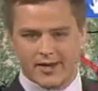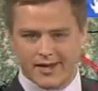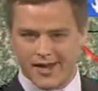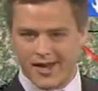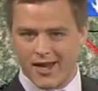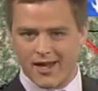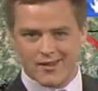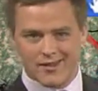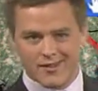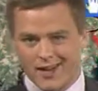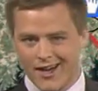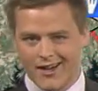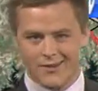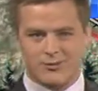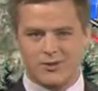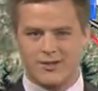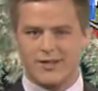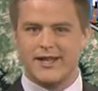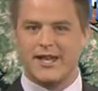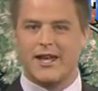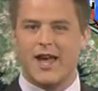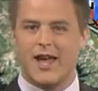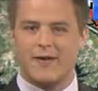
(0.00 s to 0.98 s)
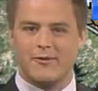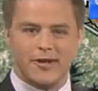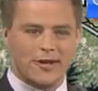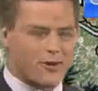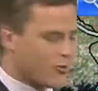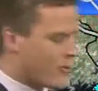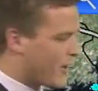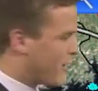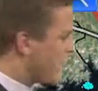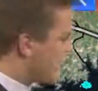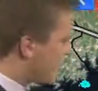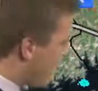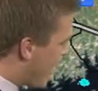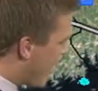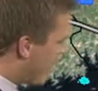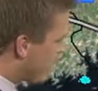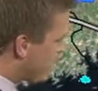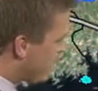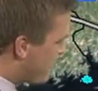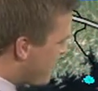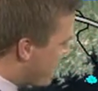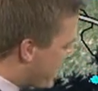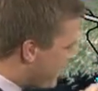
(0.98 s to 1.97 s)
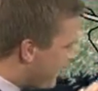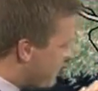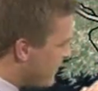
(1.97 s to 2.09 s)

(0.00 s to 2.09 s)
Again, not really heavy rain showers, but